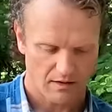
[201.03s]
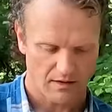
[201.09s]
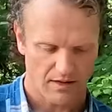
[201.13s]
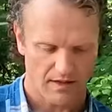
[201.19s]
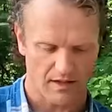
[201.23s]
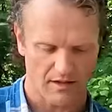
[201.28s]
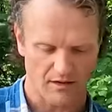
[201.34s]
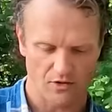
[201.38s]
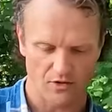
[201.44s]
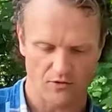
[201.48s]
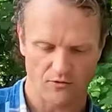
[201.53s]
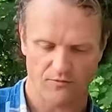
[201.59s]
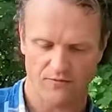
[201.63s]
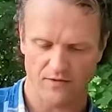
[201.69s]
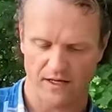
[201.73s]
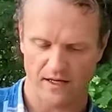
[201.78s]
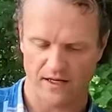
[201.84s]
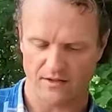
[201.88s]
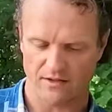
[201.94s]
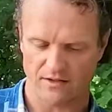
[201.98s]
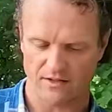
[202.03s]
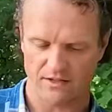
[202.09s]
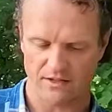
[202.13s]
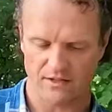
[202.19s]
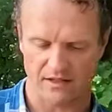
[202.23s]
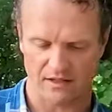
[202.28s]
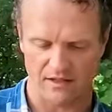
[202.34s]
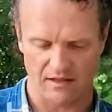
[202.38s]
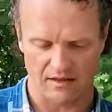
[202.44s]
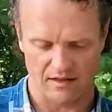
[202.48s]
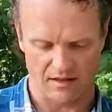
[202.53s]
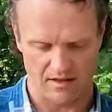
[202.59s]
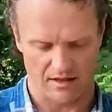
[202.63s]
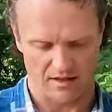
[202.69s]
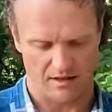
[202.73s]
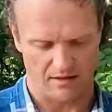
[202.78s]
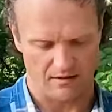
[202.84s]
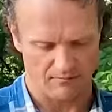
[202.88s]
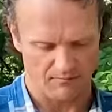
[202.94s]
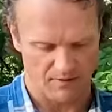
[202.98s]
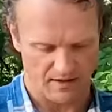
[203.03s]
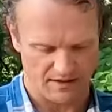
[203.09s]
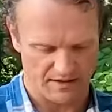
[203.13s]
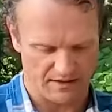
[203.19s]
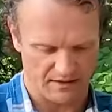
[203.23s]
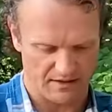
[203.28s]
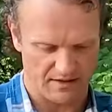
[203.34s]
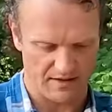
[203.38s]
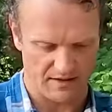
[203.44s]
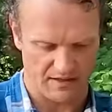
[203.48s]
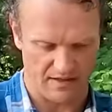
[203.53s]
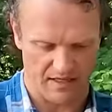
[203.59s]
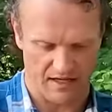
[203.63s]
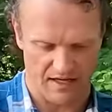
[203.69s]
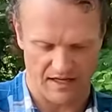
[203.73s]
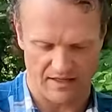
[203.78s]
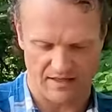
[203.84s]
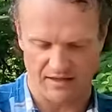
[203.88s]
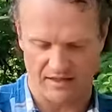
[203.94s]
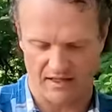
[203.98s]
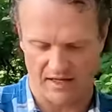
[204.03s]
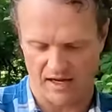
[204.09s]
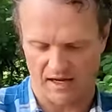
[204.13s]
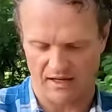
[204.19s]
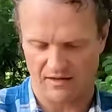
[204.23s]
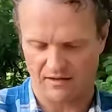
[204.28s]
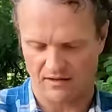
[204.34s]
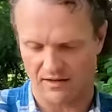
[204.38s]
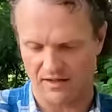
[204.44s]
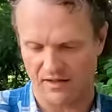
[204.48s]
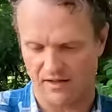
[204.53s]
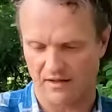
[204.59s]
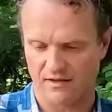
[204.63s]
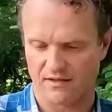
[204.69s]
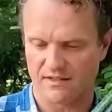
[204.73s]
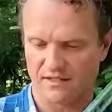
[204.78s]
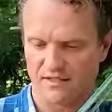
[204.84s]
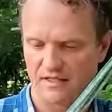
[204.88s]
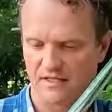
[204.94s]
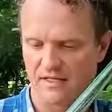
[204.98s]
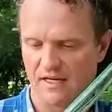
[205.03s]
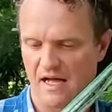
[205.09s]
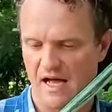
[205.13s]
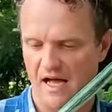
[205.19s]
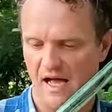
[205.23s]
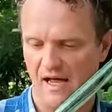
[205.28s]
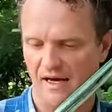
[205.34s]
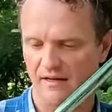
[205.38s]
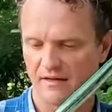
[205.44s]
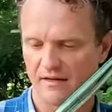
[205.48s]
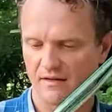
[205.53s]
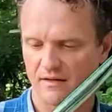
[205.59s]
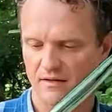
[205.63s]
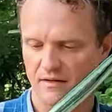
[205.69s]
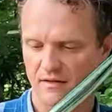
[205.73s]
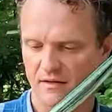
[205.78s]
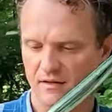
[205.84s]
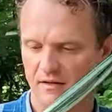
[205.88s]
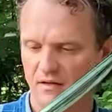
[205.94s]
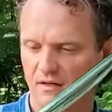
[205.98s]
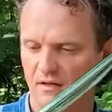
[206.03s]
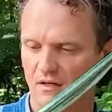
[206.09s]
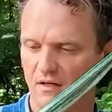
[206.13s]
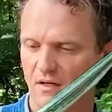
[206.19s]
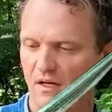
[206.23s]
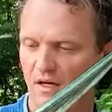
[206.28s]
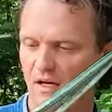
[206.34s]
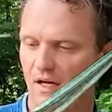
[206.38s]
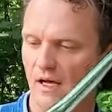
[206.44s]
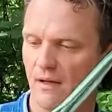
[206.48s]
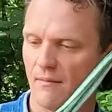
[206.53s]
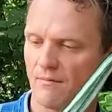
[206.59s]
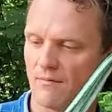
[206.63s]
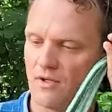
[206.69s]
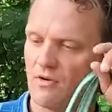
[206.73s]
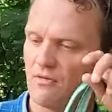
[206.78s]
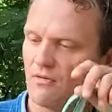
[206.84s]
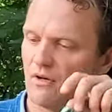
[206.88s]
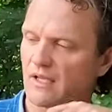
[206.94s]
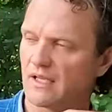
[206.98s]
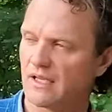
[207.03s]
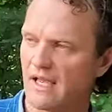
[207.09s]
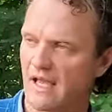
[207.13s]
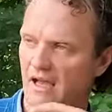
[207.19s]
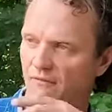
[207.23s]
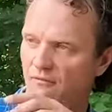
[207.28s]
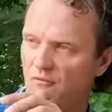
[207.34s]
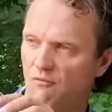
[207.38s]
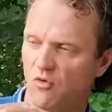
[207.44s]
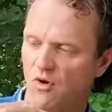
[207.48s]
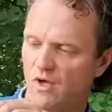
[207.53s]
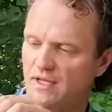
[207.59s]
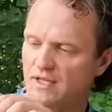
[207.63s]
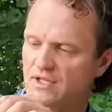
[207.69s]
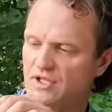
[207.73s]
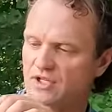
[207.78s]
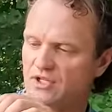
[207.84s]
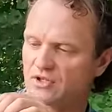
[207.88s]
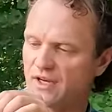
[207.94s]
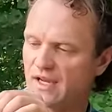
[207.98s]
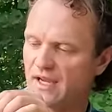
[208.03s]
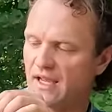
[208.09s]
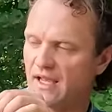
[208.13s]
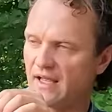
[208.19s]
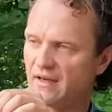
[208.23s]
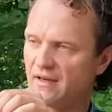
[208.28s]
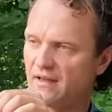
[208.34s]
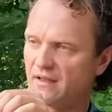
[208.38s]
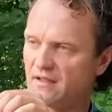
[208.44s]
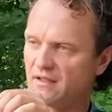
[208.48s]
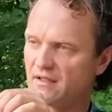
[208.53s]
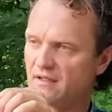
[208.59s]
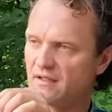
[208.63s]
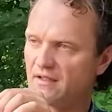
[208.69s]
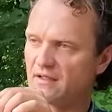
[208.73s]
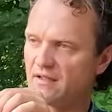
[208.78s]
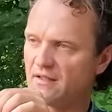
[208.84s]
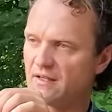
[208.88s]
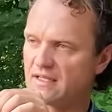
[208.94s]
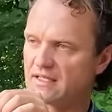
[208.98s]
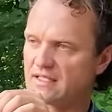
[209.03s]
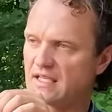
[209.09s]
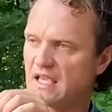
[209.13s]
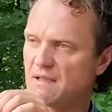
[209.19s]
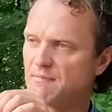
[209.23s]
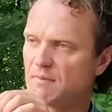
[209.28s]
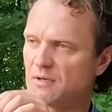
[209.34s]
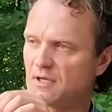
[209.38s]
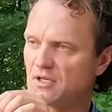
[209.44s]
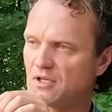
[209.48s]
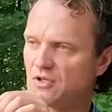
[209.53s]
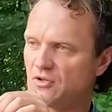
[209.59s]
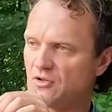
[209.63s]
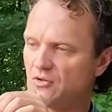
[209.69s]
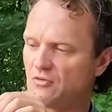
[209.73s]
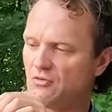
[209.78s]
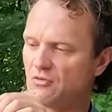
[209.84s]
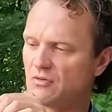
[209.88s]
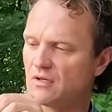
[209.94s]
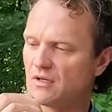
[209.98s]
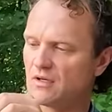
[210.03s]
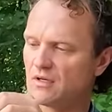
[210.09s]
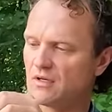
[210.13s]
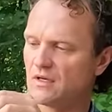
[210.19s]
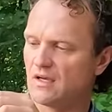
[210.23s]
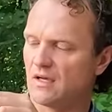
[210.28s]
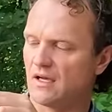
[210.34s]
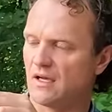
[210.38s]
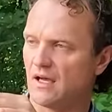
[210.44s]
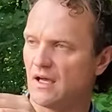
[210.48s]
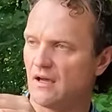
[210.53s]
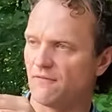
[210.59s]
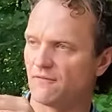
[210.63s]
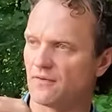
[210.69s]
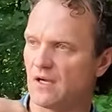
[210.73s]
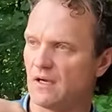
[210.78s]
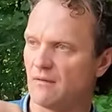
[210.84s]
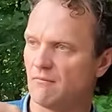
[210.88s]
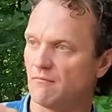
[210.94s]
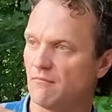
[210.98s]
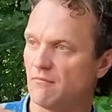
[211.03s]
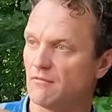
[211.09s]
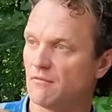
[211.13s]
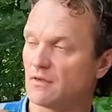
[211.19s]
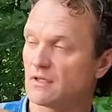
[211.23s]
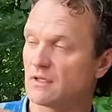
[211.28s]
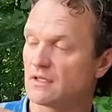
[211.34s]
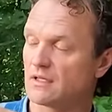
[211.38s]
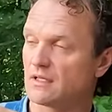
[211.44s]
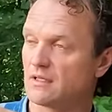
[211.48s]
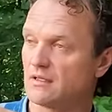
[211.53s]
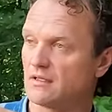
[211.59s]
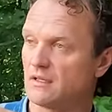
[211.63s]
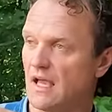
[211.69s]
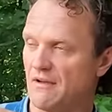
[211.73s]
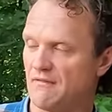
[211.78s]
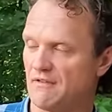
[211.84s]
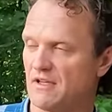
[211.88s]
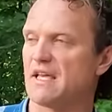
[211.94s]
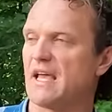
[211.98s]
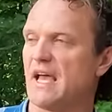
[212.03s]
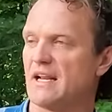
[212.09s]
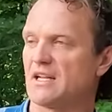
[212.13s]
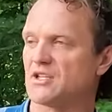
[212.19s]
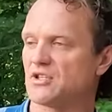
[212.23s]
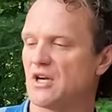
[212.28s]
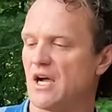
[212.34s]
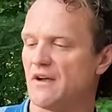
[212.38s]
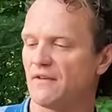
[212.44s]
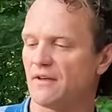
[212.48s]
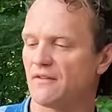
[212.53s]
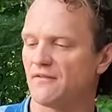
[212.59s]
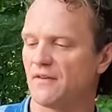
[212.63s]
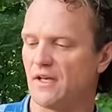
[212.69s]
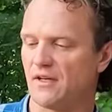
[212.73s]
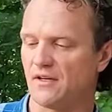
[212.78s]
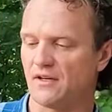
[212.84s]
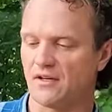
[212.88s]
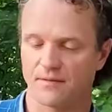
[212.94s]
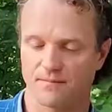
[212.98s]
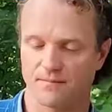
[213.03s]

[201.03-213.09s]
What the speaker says: and you fail to the basically to the end of the anchor here, to the knot, you only have 1 strand that's keeping you from having catastrophic failure.